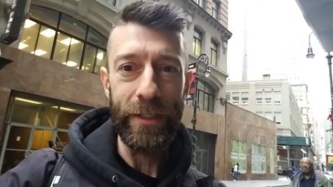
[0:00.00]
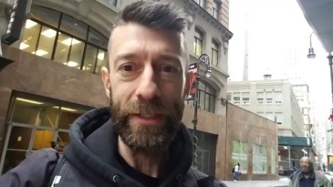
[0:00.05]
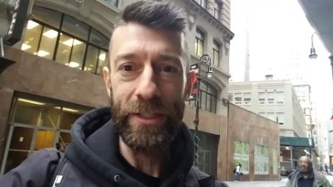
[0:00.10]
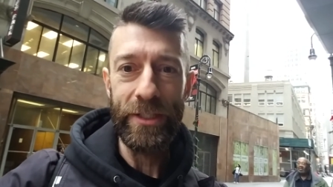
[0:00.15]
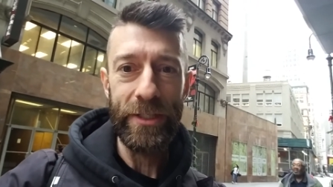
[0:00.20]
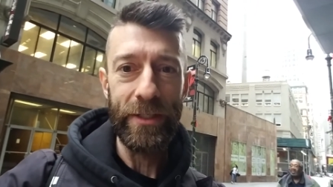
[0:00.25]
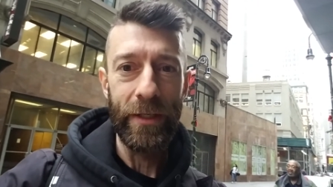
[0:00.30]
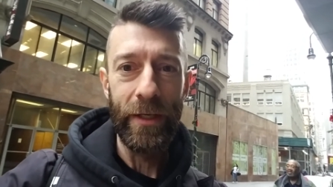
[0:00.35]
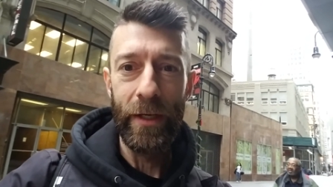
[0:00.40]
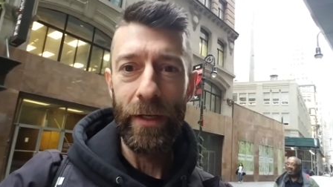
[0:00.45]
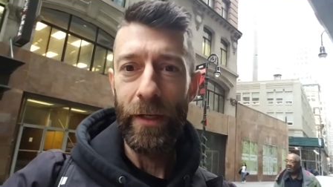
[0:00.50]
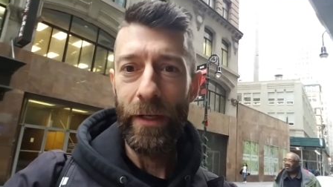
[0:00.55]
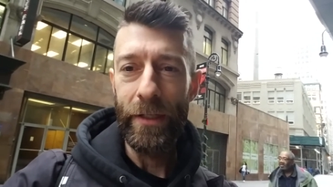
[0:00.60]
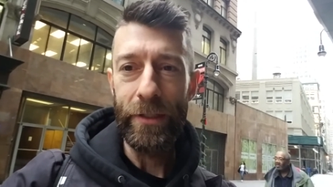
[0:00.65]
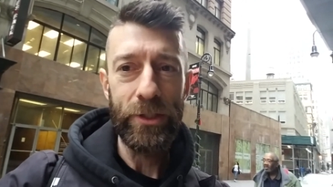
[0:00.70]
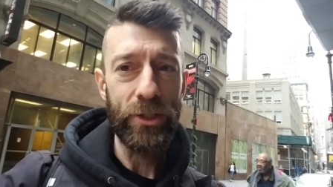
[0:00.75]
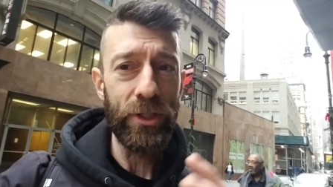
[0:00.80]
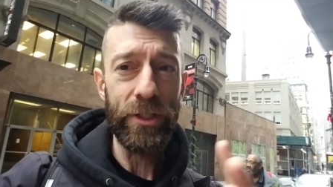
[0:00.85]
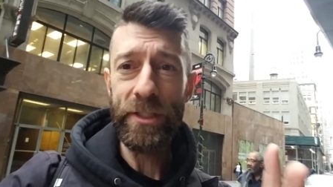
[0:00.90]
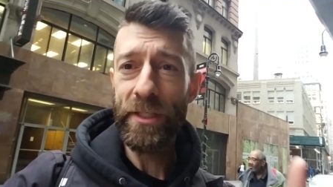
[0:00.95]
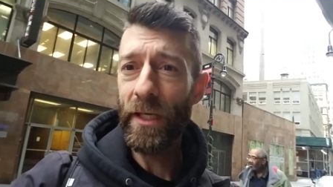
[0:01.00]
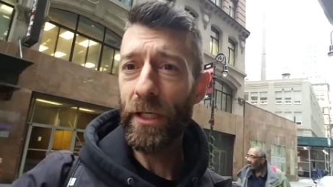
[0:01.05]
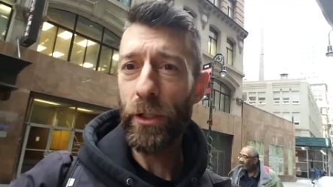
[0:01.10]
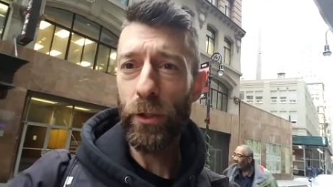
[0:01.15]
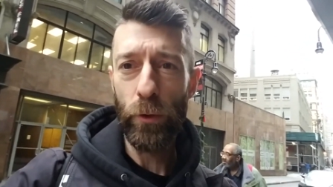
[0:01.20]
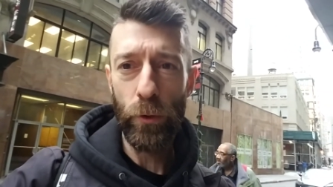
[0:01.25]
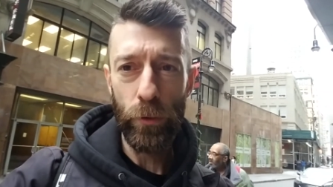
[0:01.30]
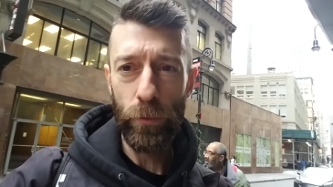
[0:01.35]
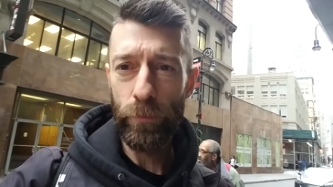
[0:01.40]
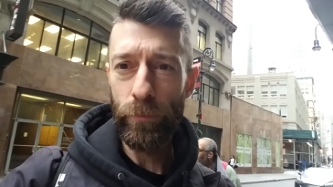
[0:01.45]
It's it's just like
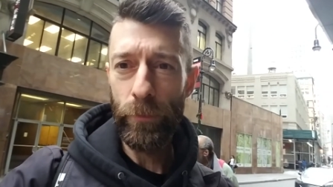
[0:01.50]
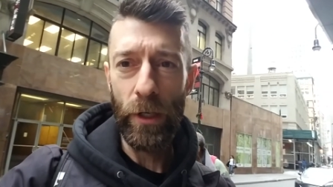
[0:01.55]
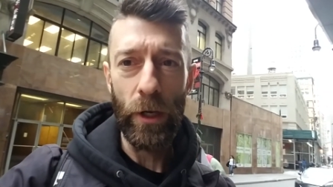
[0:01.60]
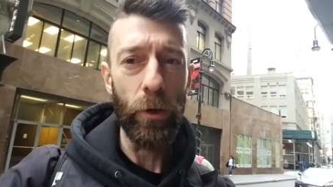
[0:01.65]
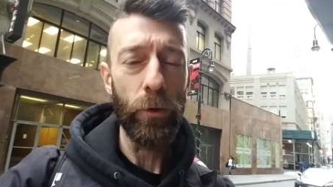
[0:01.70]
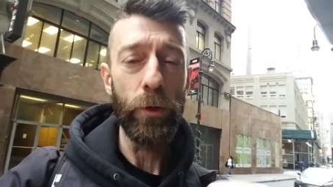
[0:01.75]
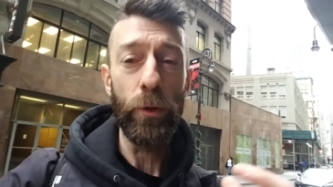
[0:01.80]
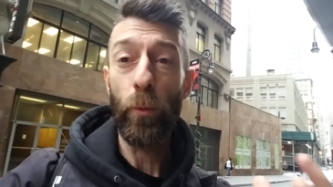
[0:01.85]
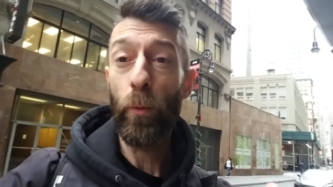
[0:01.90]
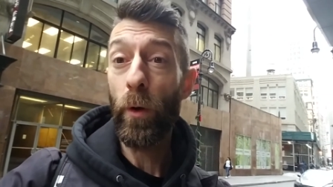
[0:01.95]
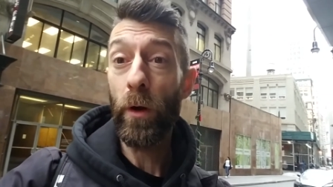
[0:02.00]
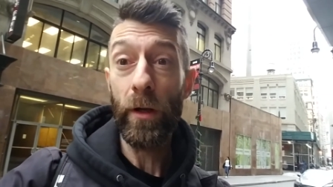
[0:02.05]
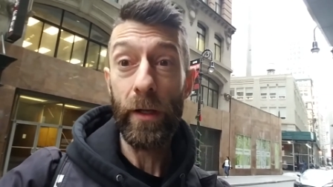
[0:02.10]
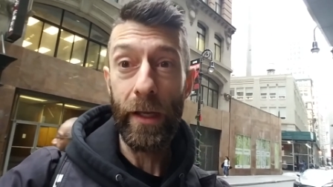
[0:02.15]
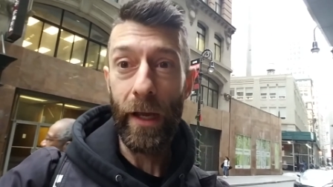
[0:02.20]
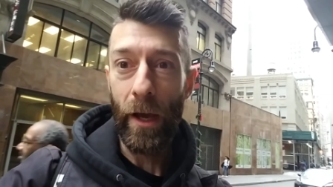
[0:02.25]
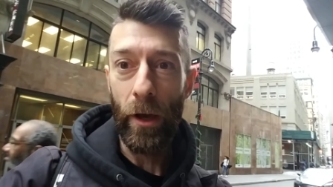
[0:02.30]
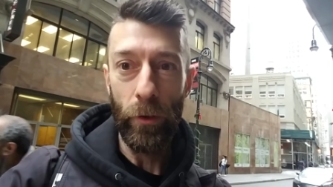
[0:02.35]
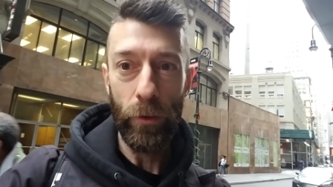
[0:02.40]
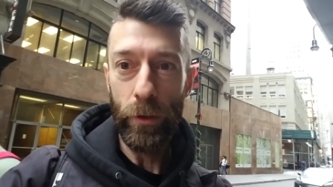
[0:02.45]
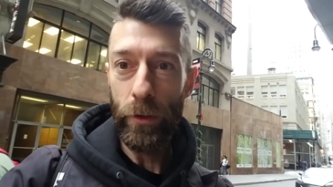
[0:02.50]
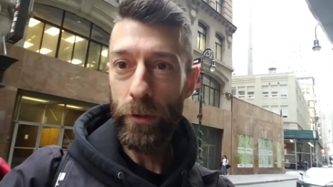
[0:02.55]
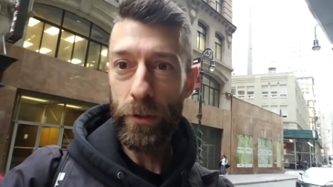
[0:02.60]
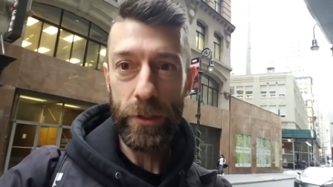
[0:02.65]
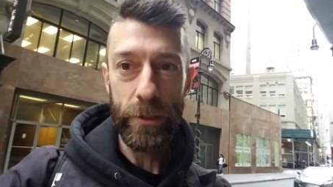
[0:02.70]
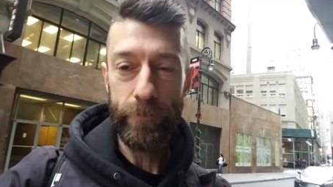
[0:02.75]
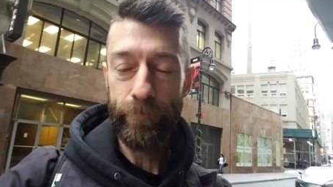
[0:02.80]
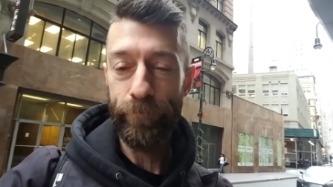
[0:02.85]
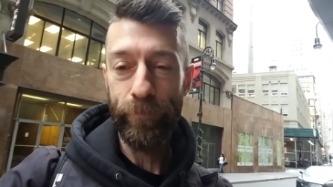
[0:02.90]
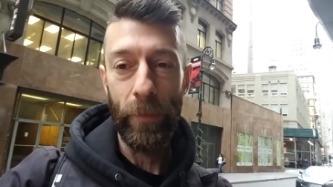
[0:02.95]
your you know your workout. You
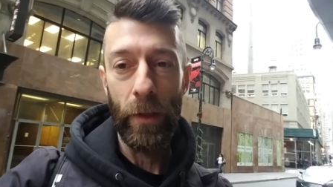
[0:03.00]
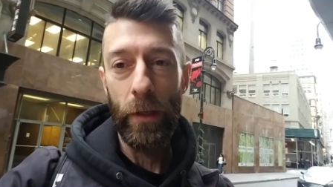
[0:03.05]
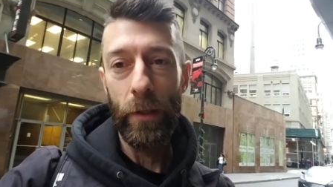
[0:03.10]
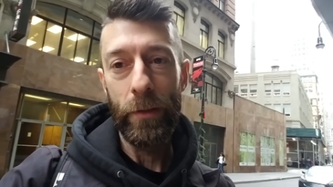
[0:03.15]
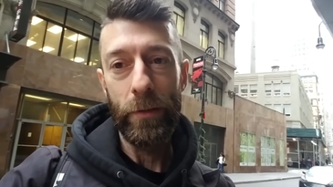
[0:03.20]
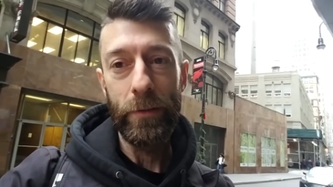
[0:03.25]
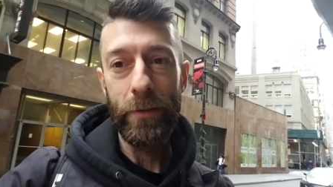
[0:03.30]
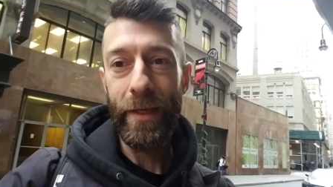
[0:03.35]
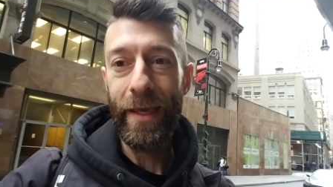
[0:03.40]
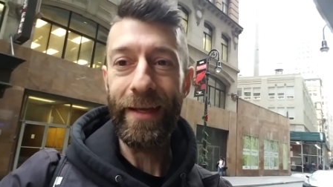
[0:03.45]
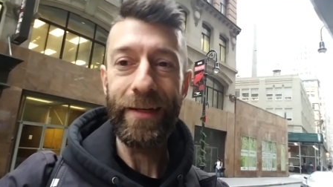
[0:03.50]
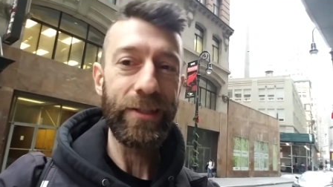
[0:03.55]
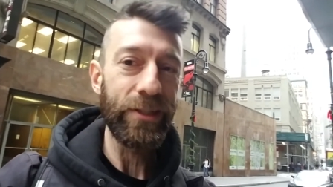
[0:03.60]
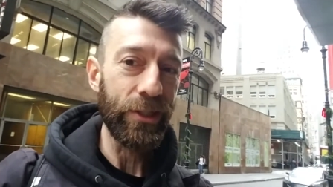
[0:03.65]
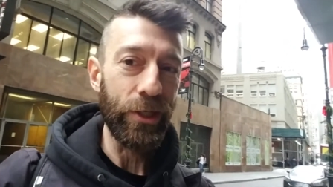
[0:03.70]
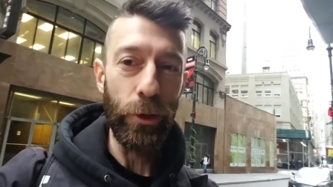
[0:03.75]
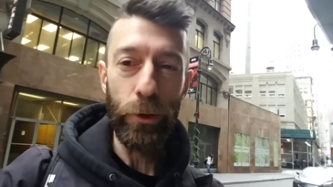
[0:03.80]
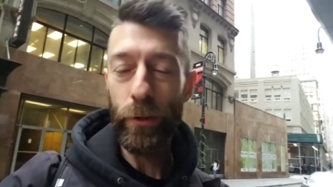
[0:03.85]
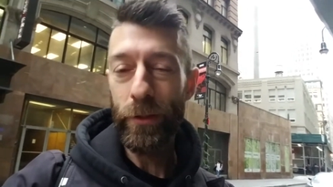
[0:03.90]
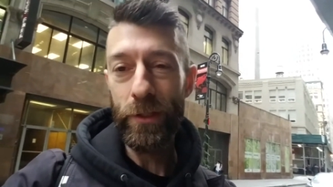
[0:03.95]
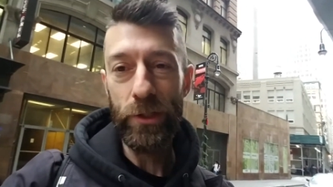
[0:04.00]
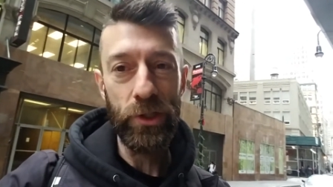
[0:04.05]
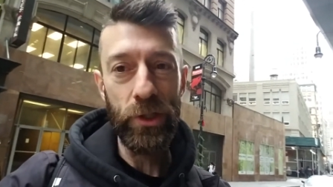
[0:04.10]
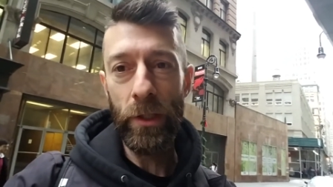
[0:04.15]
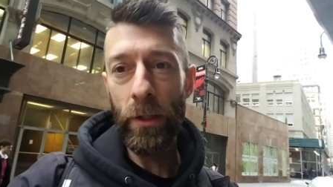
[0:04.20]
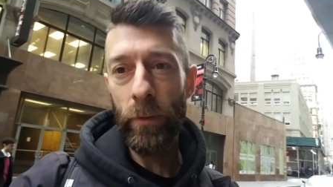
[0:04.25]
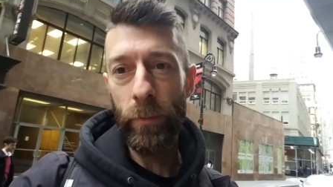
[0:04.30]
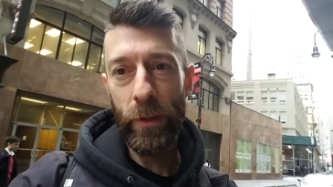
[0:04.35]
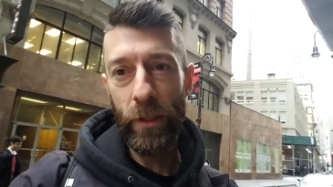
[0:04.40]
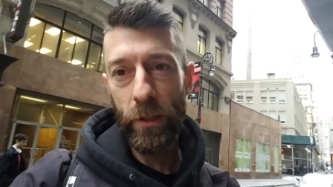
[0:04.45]
just you can't just go to the
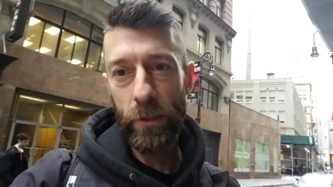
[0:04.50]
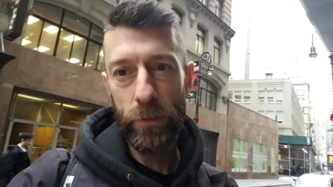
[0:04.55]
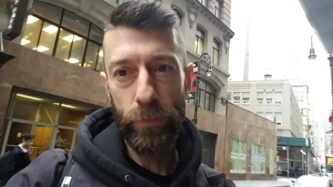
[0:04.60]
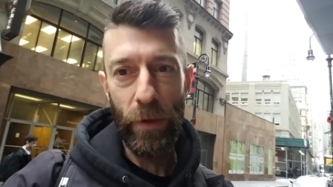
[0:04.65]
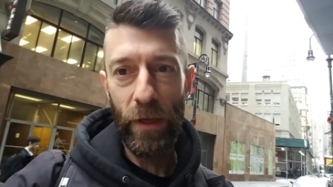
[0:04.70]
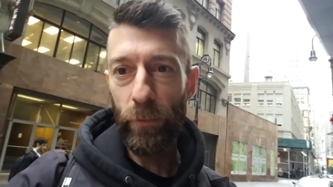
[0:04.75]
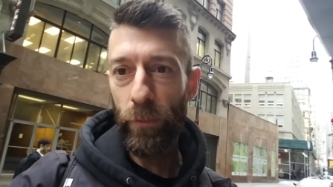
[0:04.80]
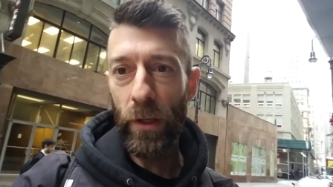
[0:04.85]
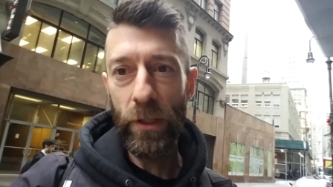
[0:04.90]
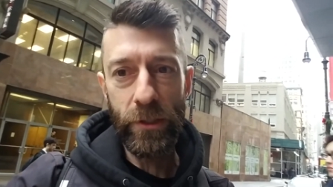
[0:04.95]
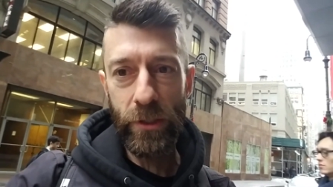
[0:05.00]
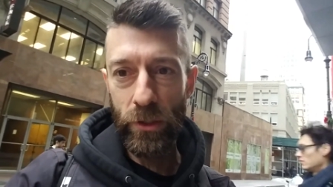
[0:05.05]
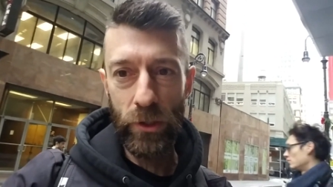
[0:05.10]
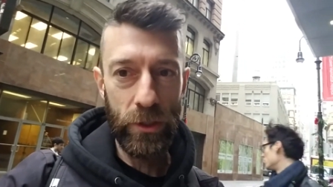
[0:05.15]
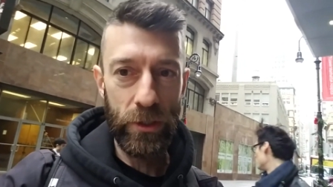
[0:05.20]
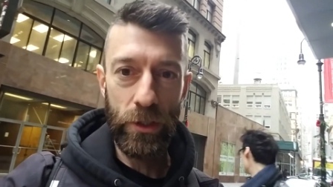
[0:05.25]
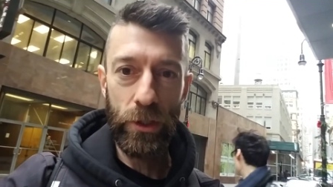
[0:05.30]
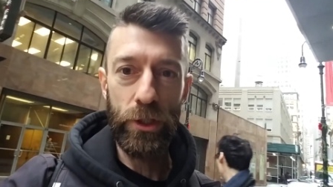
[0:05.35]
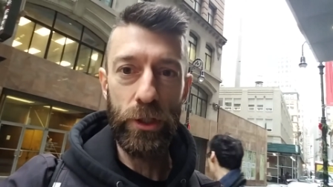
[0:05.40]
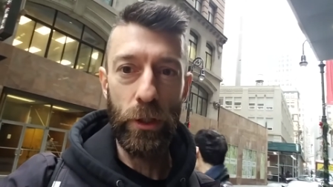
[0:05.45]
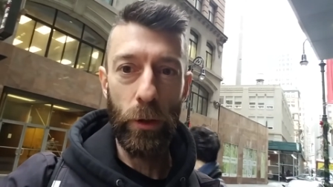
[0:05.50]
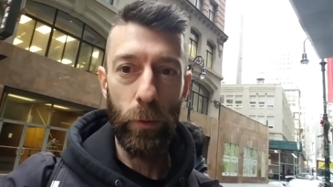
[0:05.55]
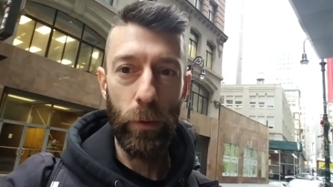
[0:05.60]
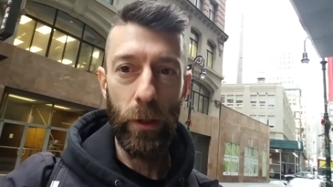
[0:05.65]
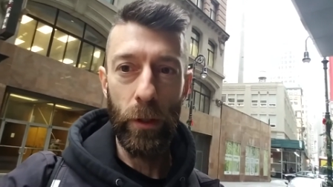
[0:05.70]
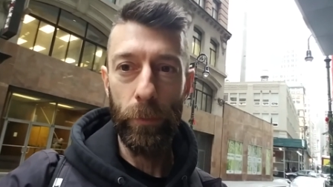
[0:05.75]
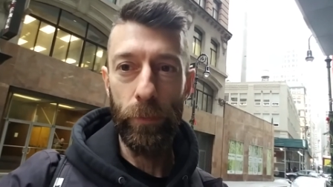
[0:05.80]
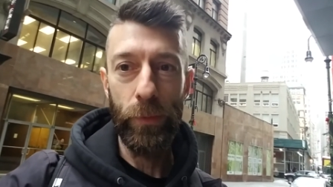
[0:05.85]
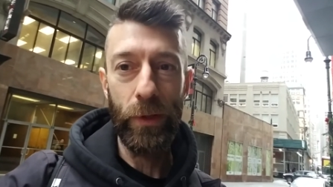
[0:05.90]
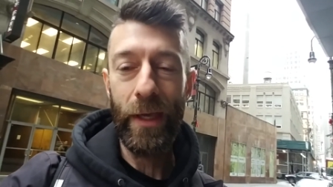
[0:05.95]
gym and expect muscles to show
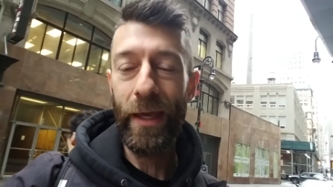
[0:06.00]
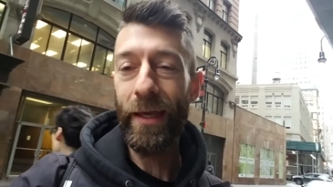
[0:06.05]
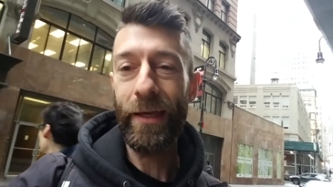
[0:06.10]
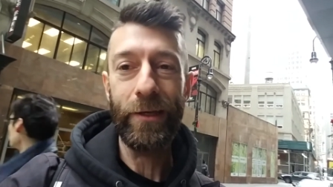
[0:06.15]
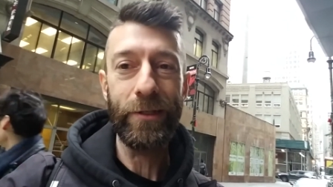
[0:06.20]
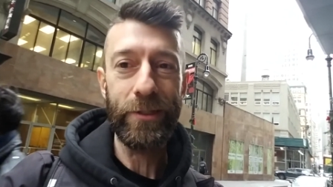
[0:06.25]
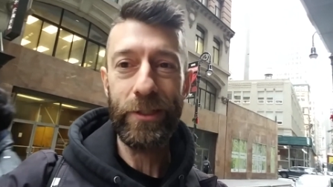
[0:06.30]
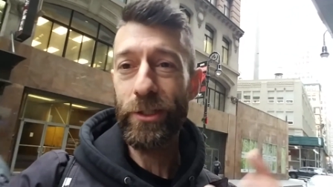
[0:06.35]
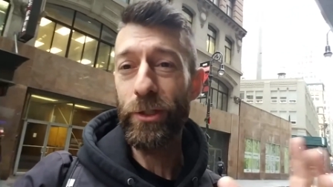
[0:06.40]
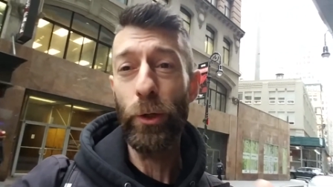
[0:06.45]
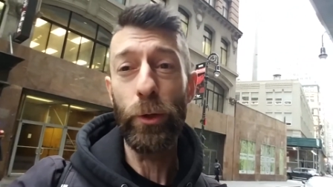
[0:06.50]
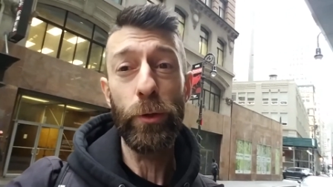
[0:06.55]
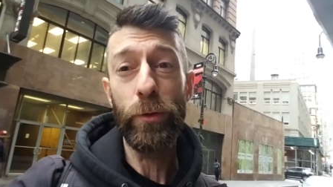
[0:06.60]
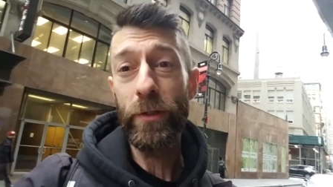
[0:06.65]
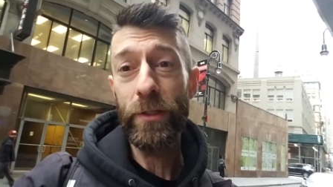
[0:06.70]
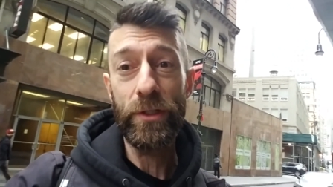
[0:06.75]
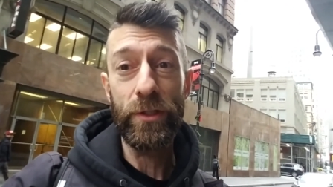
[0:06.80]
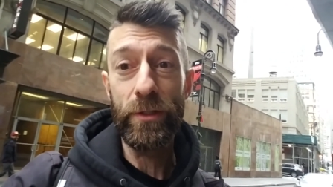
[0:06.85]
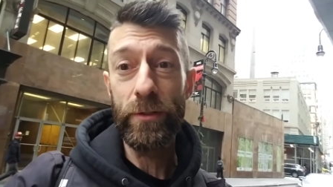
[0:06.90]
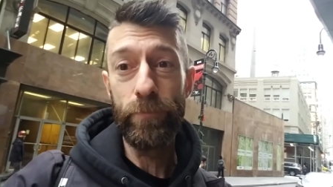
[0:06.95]
up. You can't just go to the